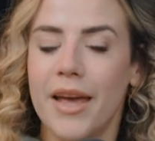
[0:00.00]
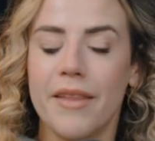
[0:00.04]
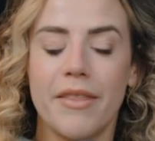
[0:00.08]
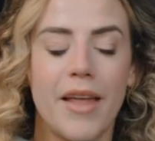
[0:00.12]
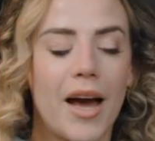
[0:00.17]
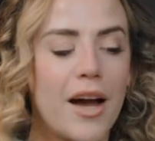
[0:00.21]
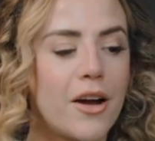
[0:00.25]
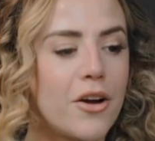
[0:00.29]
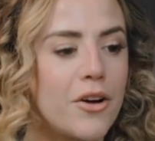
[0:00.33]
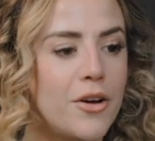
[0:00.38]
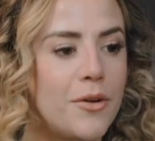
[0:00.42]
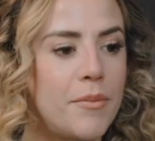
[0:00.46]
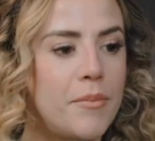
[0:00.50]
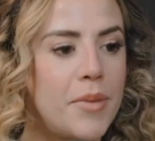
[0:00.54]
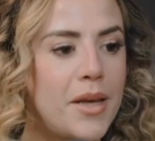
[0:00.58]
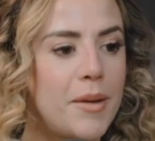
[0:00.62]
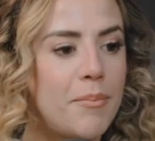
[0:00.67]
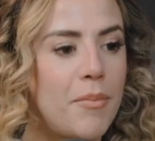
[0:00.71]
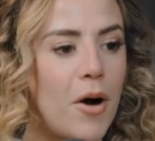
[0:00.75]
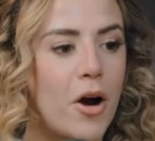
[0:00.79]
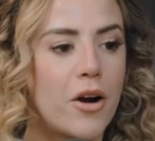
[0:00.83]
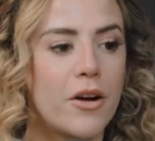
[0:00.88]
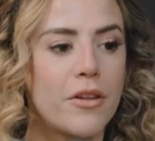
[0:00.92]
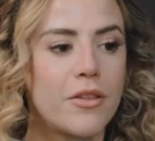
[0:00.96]
And that could be
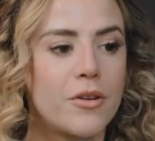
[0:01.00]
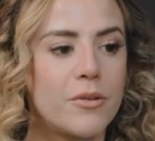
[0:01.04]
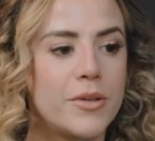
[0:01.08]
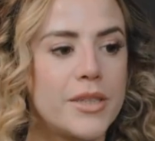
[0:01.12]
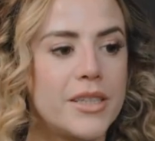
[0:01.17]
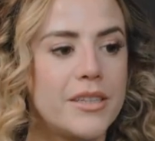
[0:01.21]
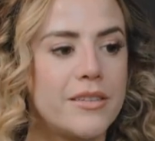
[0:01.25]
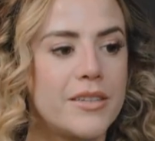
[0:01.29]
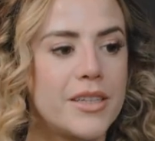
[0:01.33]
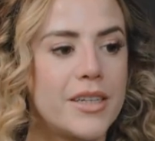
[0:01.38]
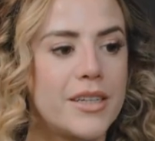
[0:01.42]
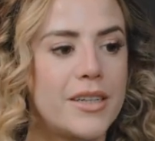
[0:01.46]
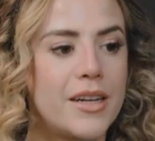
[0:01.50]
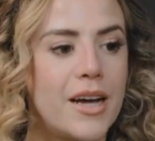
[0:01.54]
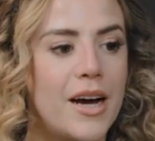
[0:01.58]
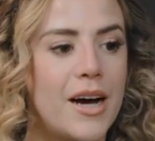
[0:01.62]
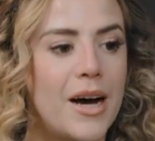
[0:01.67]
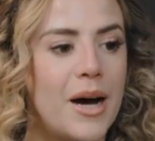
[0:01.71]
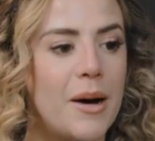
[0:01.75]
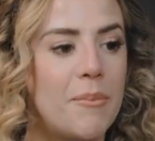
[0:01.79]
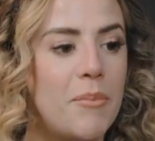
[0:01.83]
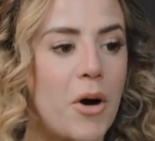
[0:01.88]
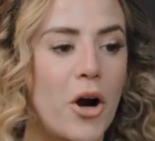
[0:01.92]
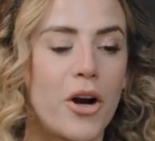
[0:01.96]
part of the reason,
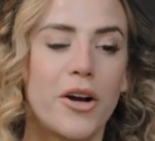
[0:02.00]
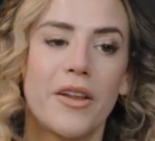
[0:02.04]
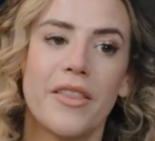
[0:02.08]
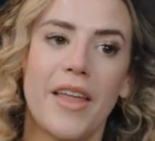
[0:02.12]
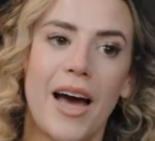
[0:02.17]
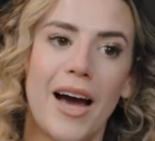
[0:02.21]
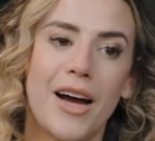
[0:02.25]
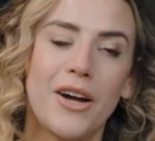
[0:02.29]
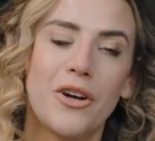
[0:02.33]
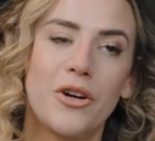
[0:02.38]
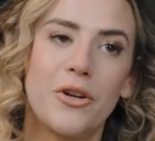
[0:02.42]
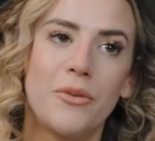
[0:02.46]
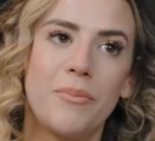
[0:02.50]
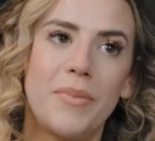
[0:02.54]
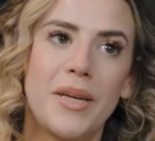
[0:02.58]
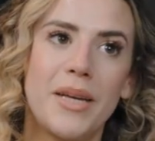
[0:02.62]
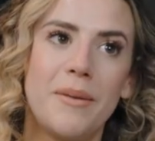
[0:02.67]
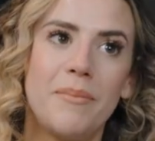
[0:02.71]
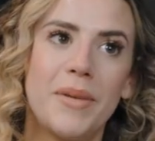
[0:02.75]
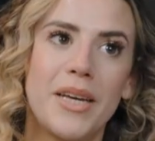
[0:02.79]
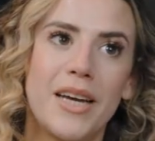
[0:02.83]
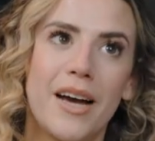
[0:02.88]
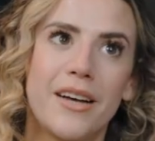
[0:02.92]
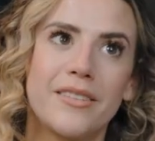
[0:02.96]
uh, part of that could
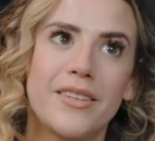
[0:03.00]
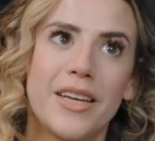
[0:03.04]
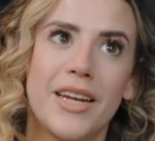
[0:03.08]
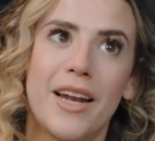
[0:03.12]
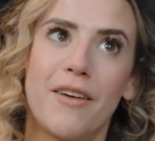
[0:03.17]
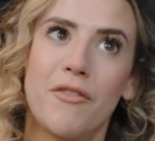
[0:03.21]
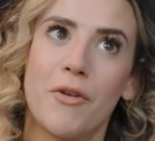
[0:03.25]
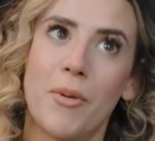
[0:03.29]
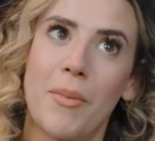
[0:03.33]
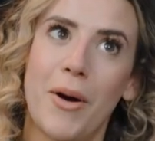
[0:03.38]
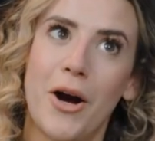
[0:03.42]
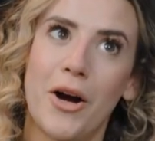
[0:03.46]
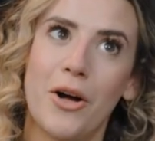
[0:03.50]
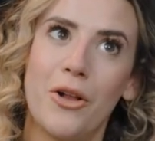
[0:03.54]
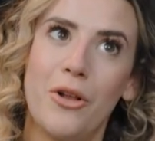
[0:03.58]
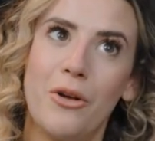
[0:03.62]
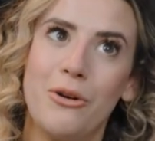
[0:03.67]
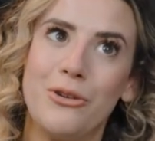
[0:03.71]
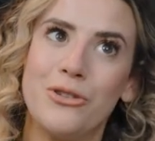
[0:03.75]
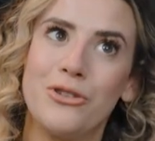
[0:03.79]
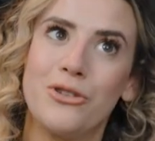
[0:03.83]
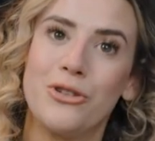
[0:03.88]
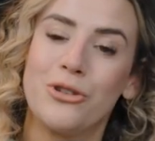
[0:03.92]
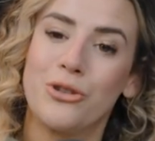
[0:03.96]
be because I never bought
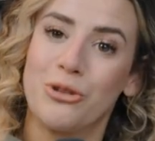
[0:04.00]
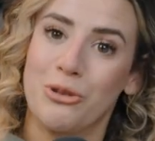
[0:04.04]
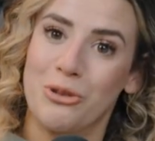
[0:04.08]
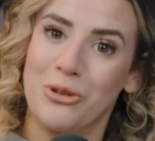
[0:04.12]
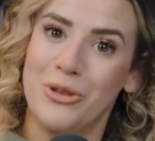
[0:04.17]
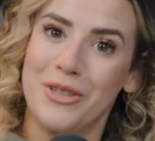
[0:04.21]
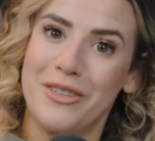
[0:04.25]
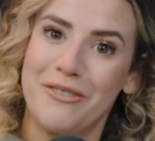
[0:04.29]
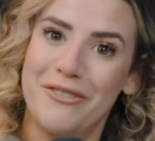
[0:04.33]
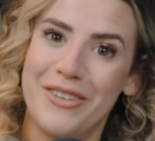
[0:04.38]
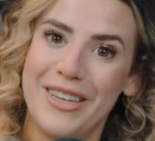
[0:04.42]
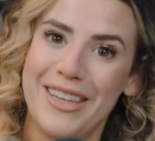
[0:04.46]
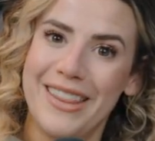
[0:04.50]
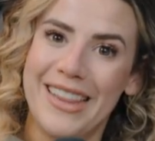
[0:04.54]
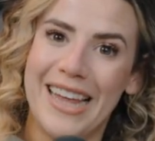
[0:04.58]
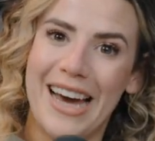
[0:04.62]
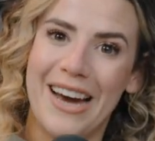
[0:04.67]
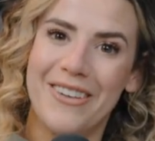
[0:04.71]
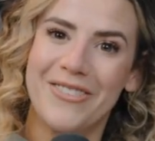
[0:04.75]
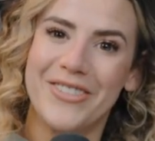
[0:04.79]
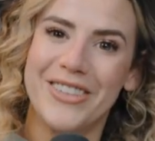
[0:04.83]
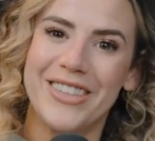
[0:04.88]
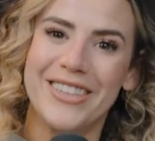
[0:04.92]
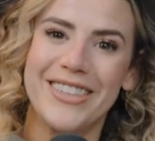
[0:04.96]
clothes to truly fit
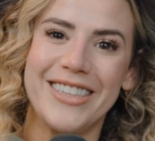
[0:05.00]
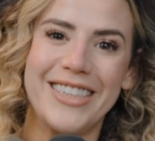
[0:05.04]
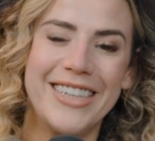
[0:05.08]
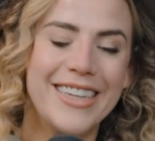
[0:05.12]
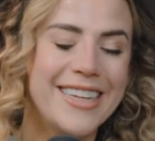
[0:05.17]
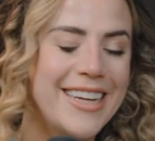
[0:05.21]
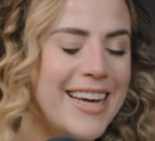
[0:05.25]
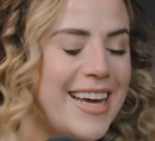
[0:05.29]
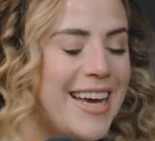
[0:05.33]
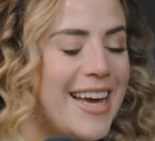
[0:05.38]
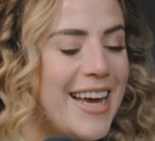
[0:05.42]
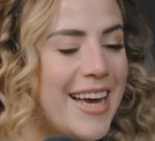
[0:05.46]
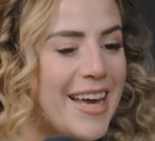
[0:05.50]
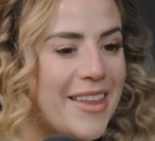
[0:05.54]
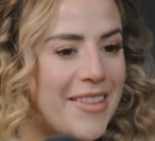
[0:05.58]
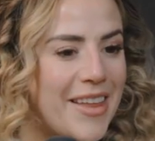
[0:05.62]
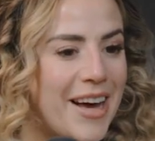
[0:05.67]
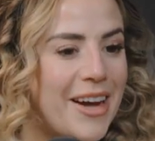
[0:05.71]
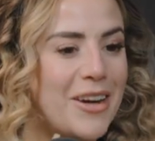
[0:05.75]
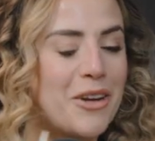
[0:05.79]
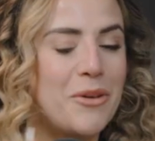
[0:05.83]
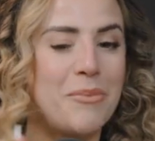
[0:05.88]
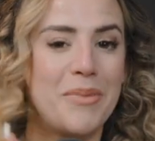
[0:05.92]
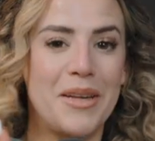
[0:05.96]
that physique. And
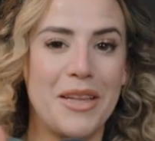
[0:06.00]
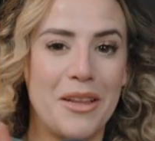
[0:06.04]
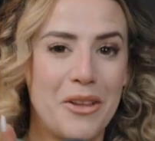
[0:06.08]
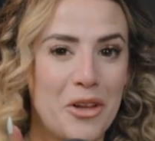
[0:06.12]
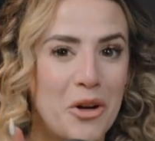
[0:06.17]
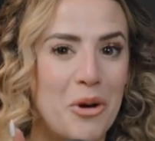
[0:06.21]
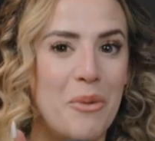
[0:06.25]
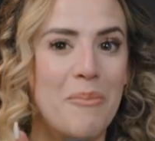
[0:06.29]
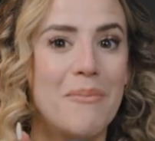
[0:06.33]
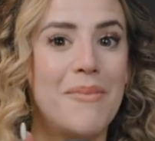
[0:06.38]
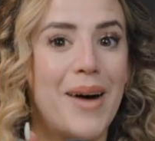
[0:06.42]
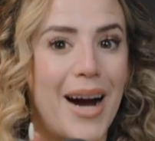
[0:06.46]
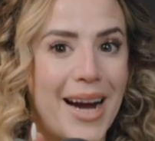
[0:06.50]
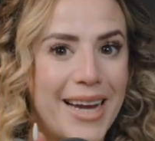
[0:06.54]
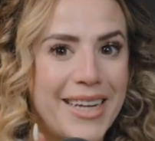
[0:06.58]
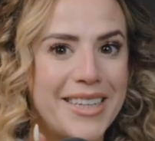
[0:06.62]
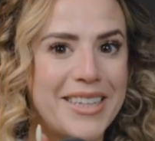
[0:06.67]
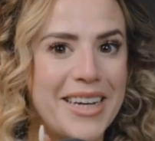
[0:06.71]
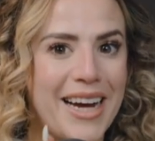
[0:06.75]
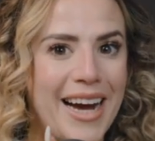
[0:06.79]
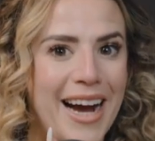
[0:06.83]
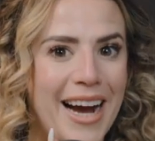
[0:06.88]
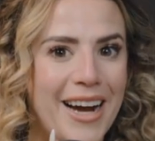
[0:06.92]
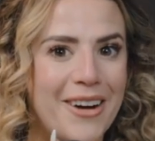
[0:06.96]
that could be a little
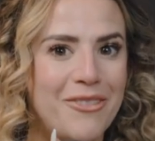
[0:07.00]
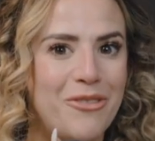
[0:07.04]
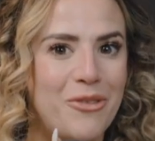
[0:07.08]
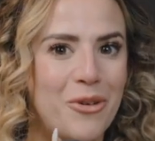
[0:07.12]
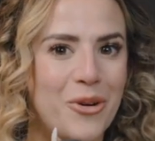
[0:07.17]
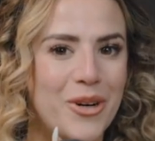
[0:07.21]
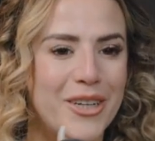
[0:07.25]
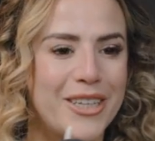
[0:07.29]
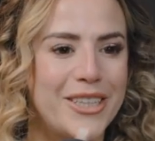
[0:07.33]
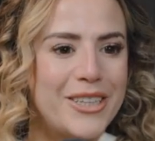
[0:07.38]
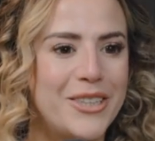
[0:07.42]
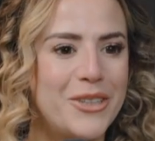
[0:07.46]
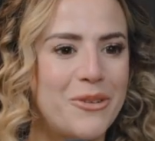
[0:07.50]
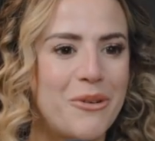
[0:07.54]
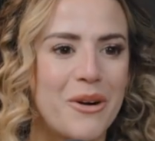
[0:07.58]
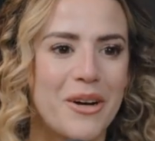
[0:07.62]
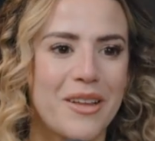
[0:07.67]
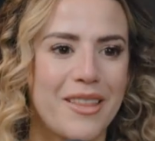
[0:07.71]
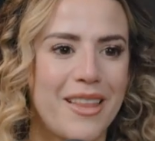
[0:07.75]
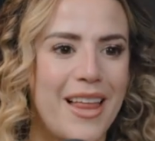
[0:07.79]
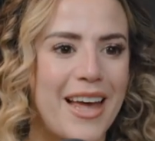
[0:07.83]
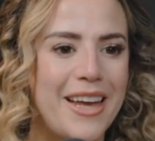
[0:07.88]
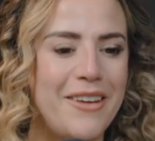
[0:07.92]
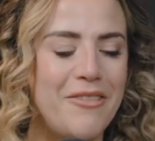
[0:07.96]
mind hack for you or
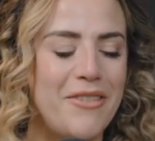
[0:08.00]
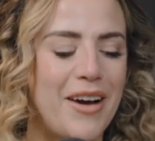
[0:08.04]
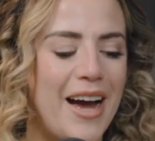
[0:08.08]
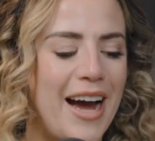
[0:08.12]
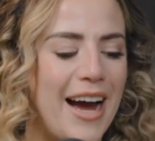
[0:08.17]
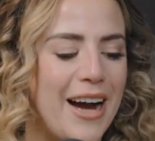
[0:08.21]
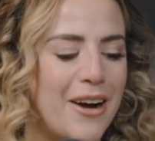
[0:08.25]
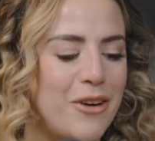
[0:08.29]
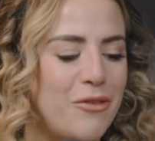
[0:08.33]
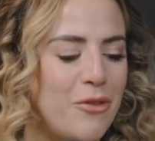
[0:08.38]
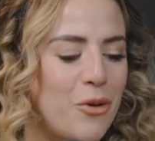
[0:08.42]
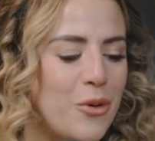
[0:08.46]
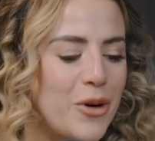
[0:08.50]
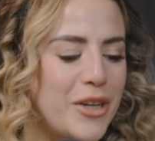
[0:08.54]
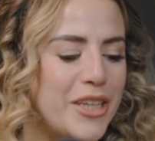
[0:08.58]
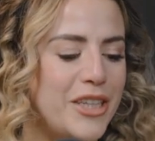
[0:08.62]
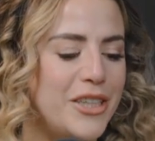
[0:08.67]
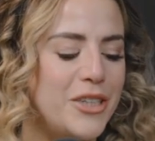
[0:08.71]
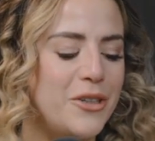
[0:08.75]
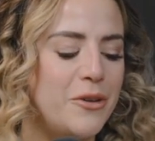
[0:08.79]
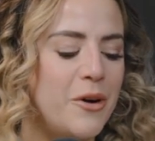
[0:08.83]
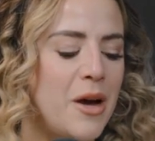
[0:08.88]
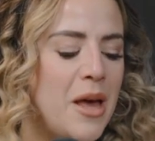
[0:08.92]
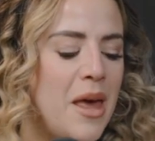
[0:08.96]
a life hack for
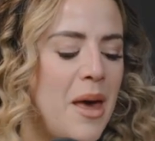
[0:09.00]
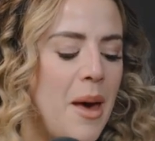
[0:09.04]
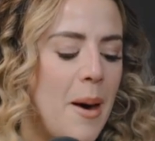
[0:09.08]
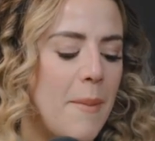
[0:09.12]
you.